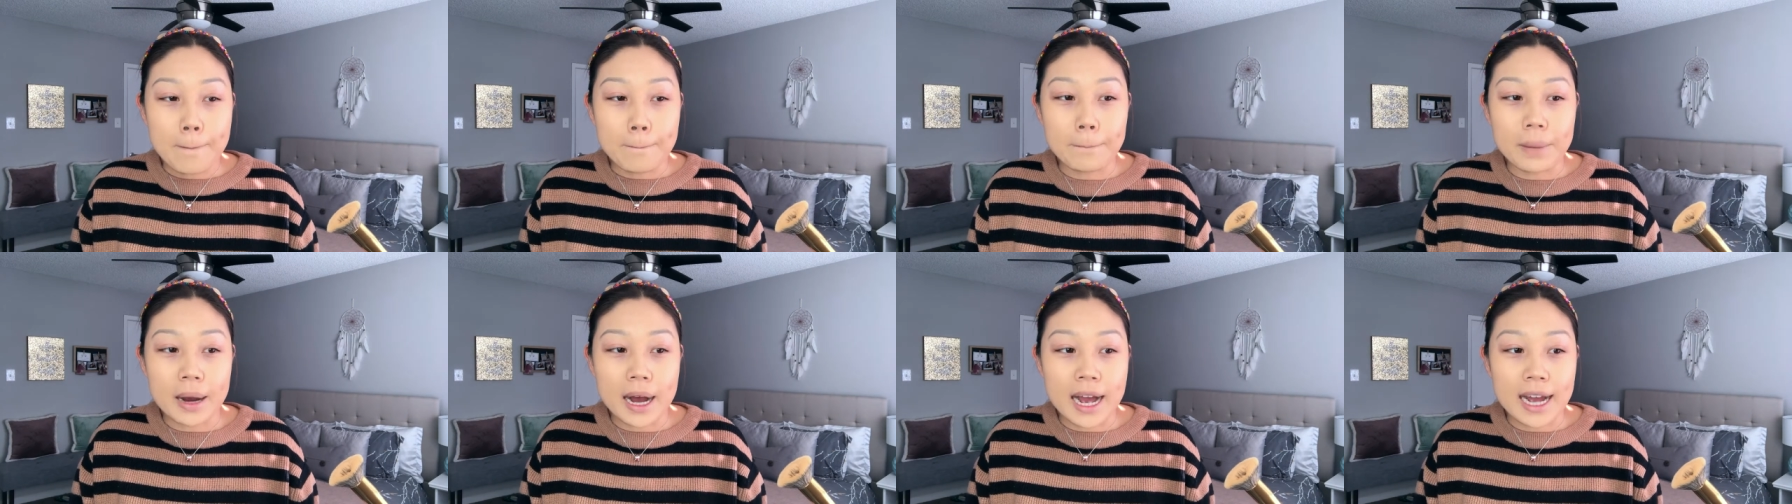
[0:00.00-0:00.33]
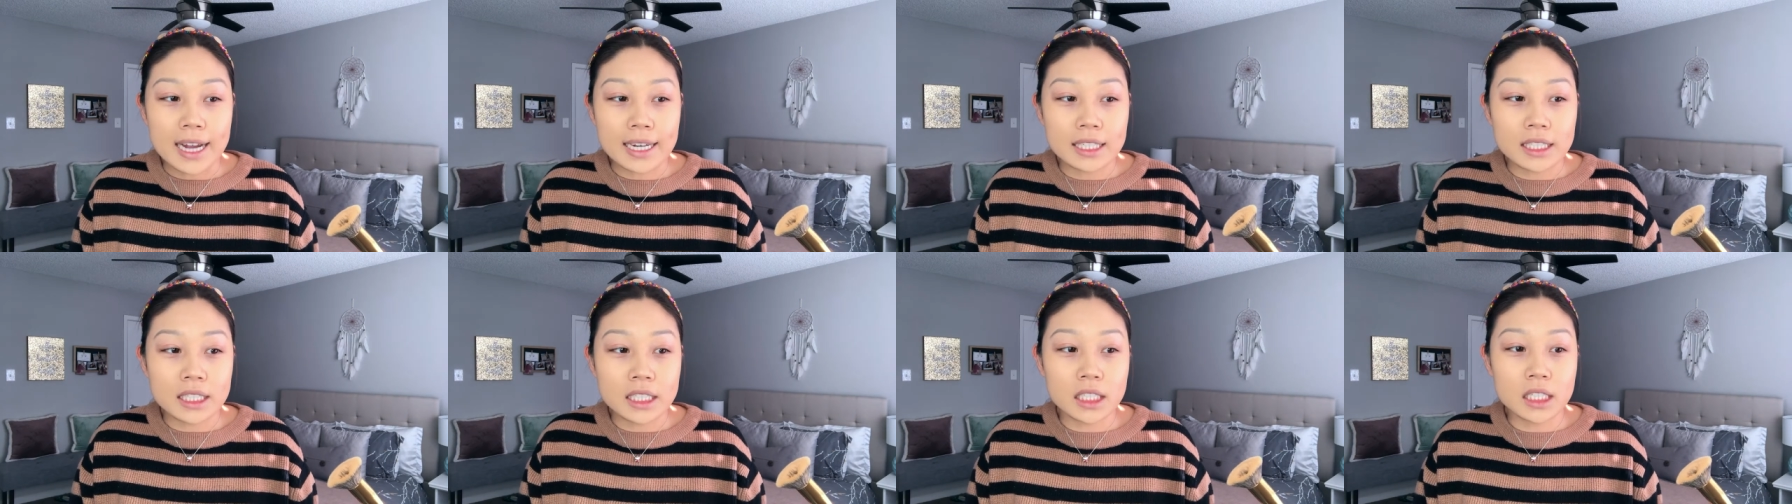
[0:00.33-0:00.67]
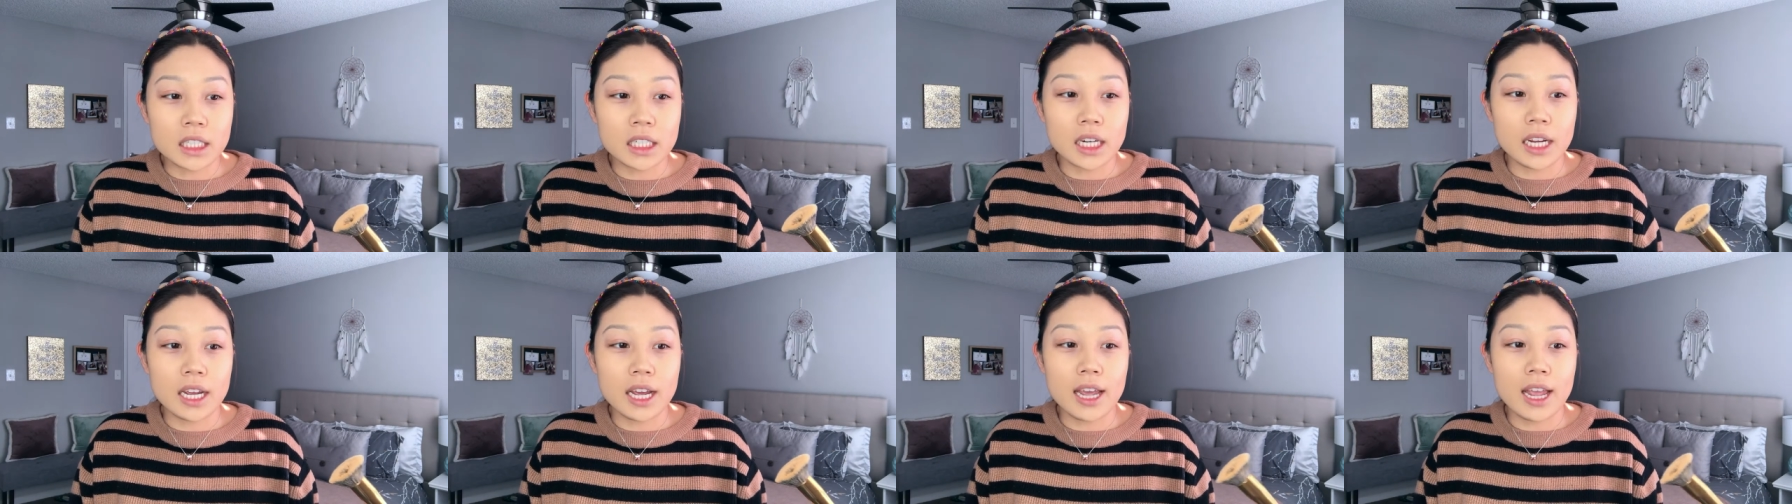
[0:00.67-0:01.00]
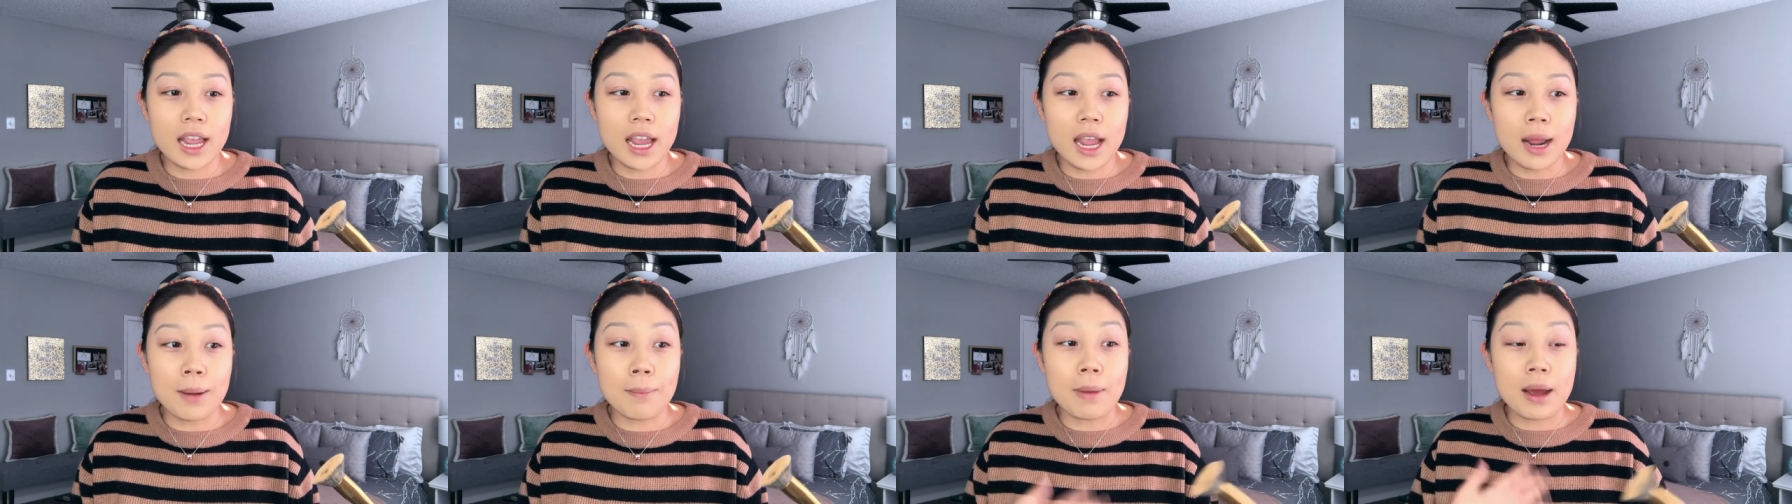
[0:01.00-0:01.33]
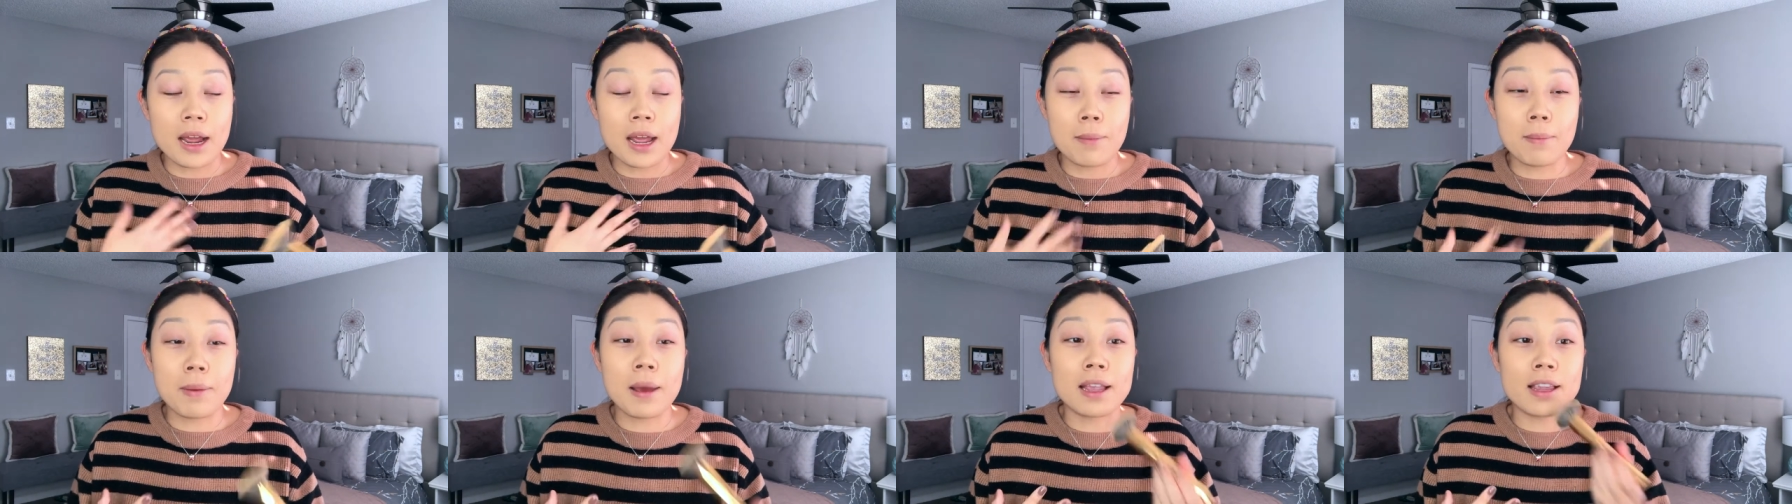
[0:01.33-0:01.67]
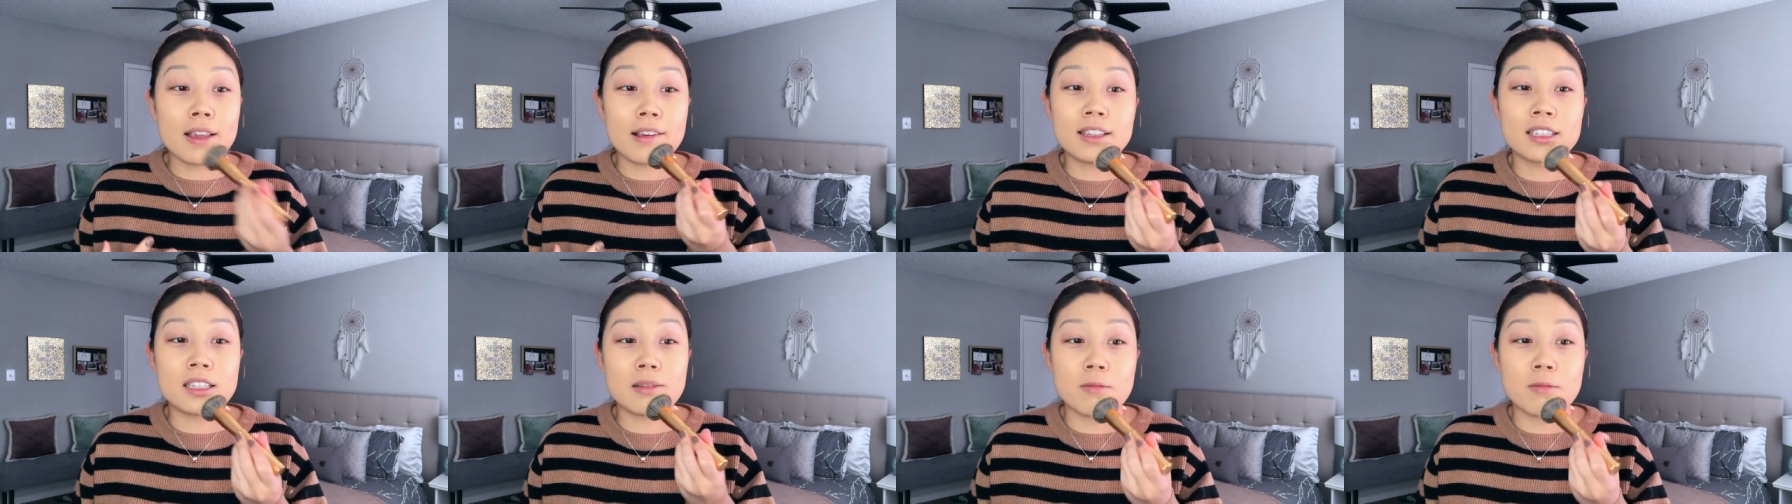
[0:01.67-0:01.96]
but in my opinion,